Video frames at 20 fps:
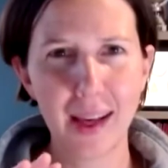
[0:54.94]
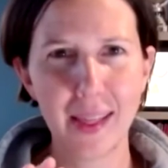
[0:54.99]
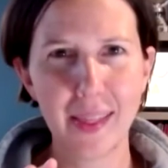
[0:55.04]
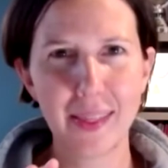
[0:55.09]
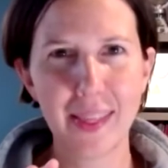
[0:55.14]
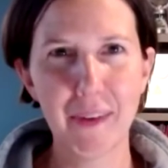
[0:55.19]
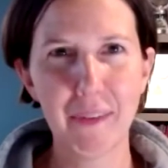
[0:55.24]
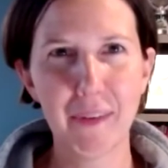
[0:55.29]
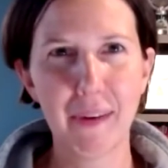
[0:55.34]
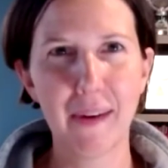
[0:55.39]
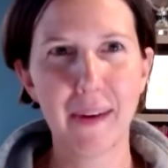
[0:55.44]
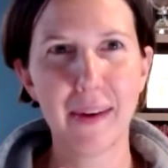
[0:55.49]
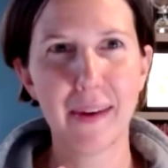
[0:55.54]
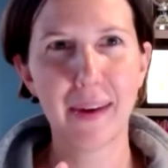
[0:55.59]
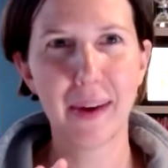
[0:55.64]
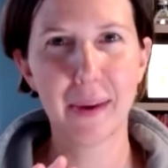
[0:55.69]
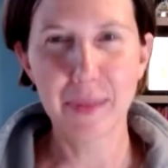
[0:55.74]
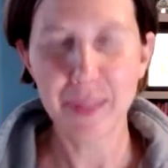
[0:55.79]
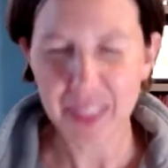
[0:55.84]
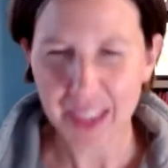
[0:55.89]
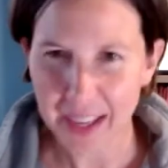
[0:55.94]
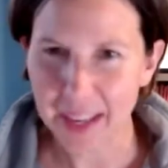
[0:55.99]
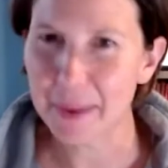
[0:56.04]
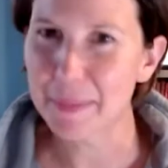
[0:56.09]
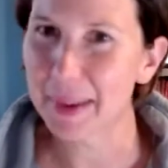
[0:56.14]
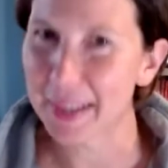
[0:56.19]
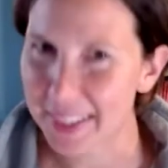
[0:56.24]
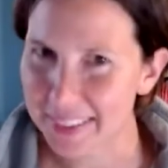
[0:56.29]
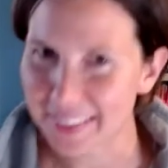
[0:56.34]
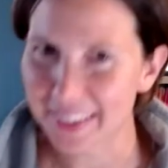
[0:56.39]
Thinking
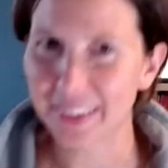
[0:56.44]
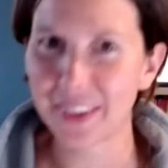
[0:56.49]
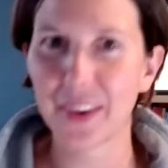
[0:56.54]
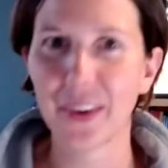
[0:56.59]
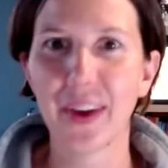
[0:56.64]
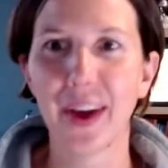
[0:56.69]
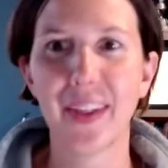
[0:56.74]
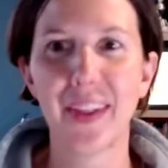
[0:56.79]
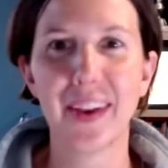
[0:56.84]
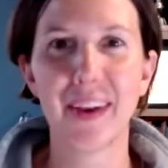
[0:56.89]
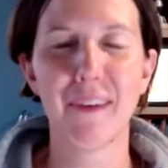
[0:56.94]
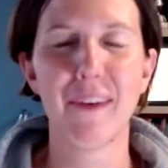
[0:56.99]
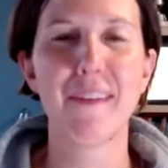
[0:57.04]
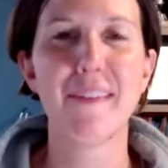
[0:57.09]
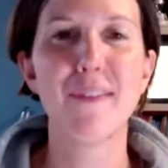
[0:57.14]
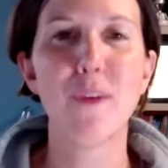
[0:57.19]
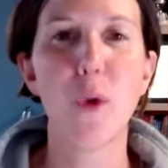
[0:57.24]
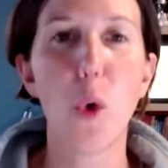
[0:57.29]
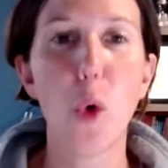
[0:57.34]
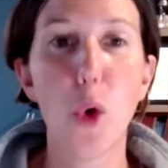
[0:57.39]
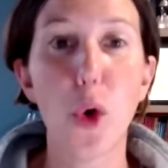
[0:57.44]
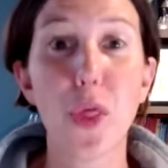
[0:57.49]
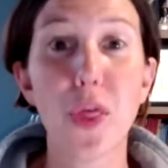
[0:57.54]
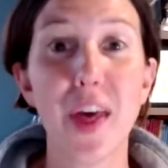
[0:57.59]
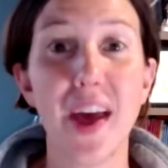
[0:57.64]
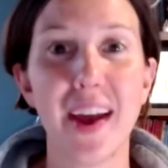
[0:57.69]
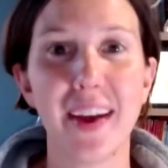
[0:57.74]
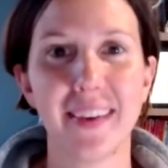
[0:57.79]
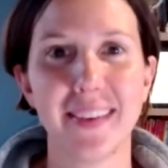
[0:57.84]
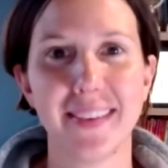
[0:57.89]
about this a lot, I think there are 4
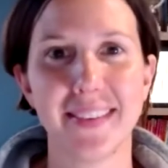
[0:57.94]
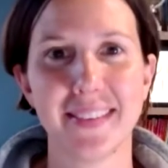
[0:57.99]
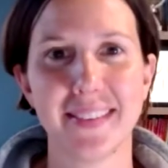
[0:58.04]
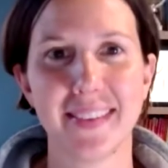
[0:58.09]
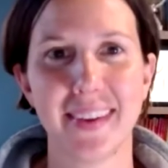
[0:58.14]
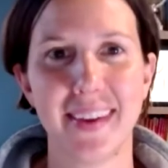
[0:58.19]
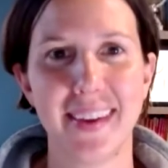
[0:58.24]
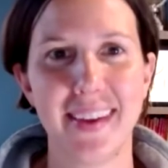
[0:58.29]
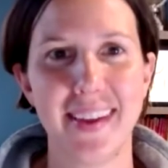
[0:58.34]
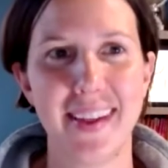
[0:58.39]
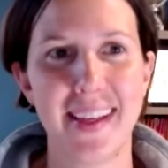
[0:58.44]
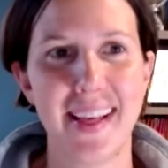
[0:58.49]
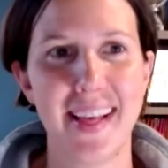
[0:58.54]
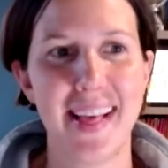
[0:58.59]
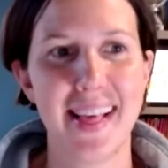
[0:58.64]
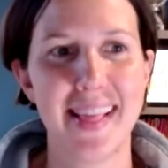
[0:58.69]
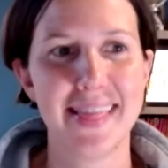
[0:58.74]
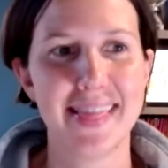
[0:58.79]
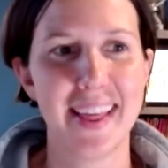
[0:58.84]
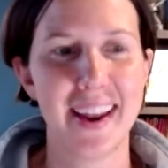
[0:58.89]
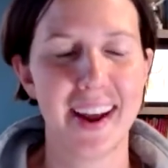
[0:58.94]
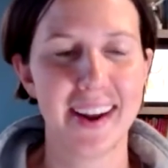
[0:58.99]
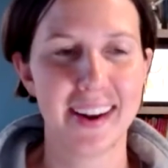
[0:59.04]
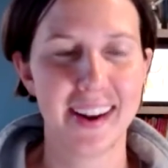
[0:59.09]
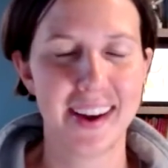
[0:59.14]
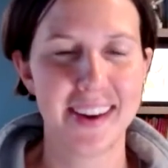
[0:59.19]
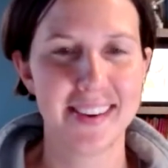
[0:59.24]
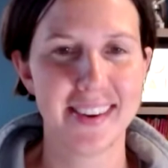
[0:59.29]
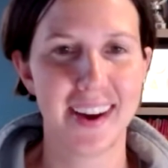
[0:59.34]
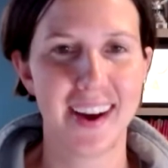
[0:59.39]
things that I'd
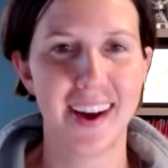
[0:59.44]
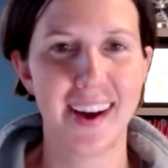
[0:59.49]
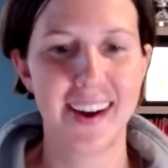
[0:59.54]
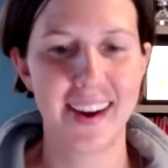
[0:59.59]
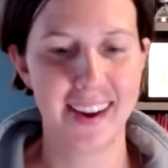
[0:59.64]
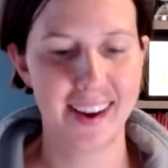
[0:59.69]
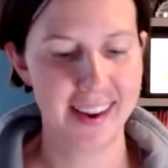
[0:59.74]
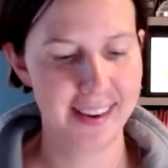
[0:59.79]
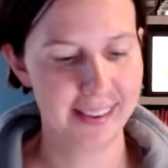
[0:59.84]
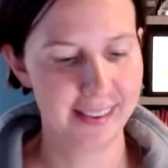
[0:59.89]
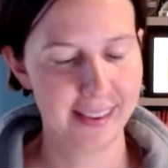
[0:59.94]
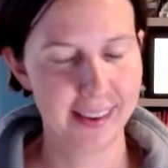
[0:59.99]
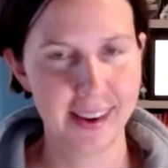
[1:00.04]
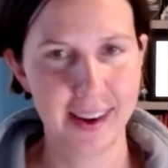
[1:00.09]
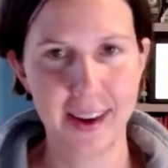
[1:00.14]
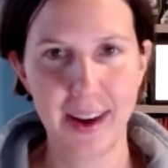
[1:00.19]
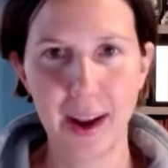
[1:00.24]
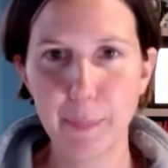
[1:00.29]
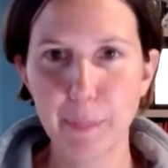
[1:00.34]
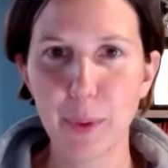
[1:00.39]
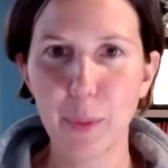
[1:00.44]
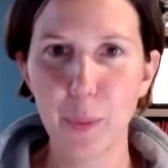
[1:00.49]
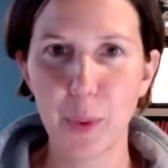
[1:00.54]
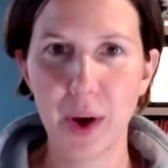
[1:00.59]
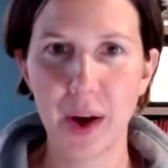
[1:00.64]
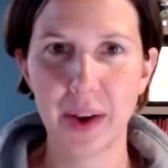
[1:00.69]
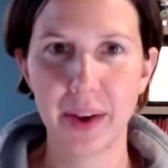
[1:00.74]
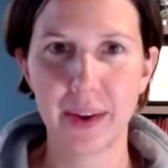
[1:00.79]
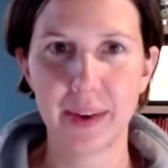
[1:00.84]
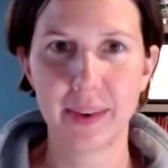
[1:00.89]
like to highlight. Number
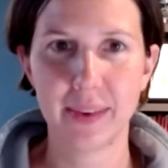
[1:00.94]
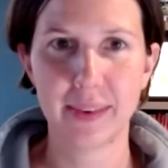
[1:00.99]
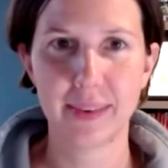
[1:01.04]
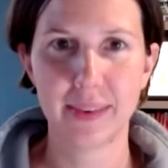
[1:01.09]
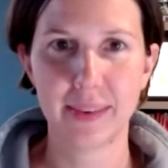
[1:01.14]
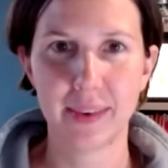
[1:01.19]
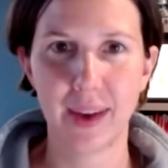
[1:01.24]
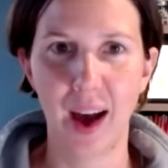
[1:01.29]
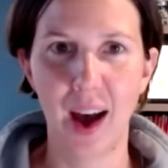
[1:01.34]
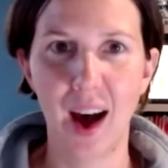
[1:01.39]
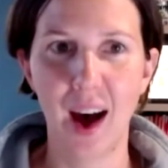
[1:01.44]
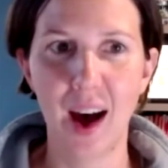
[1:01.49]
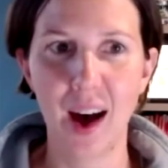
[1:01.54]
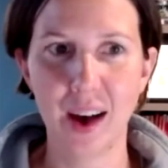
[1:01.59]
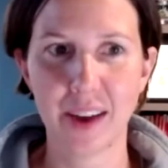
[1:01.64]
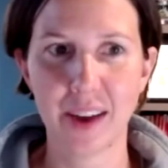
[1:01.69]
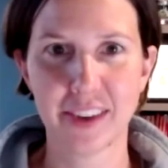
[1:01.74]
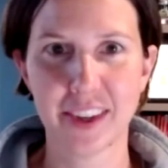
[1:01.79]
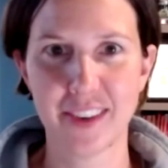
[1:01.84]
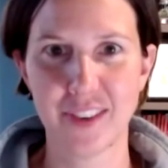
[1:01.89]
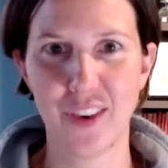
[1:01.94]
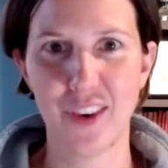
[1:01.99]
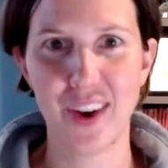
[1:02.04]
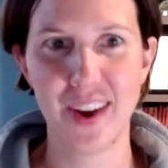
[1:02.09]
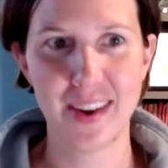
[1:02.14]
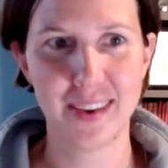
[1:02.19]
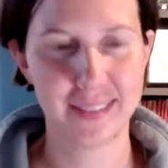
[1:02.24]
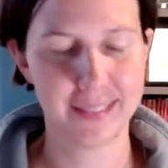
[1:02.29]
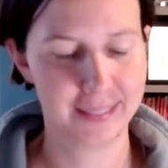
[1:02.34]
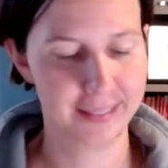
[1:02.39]
1, ask for it.
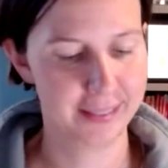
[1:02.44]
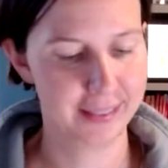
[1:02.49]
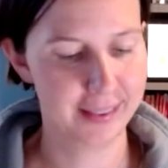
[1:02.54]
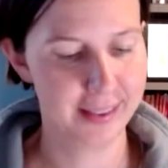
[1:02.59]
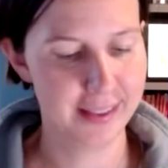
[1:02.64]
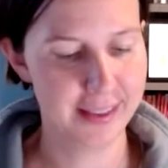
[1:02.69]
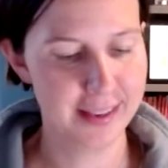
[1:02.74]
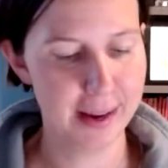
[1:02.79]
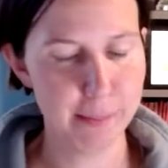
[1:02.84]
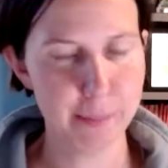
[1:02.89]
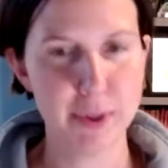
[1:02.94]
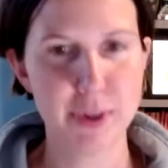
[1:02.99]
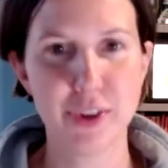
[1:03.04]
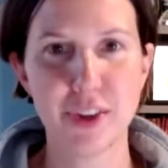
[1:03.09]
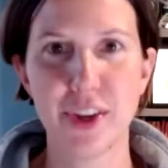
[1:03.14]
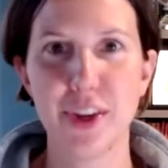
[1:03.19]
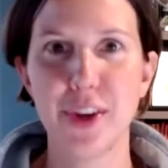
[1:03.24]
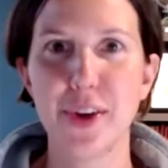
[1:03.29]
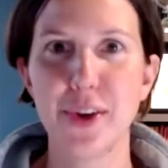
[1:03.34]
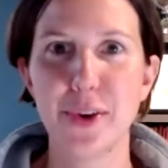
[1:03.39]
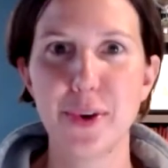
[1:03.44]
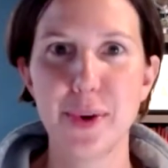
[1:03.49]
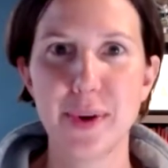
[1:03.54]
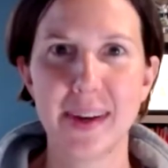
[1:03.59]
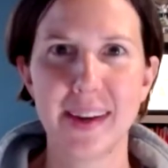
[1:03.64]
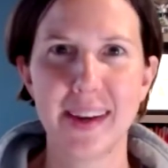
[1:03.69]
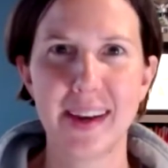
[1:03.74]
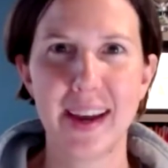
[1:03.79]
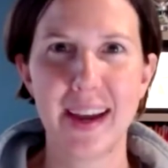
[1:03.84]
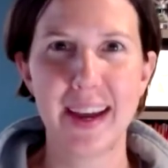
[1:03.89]
Number 2,
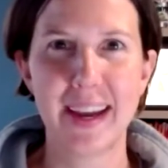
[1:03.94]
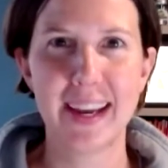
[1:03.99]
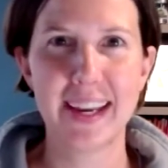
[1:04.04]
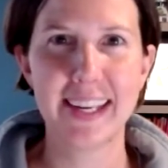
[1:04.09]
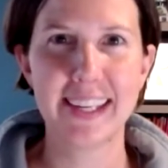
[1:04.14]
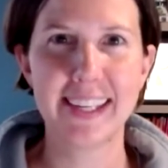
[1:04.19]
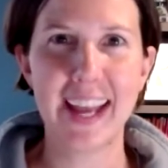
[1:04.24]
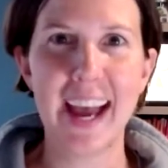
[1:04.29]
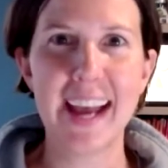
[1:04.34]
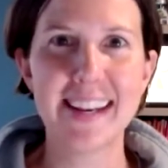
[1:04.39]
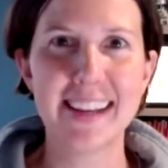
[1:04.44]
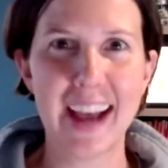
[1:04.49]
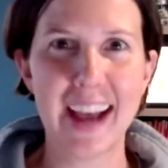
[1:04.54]
get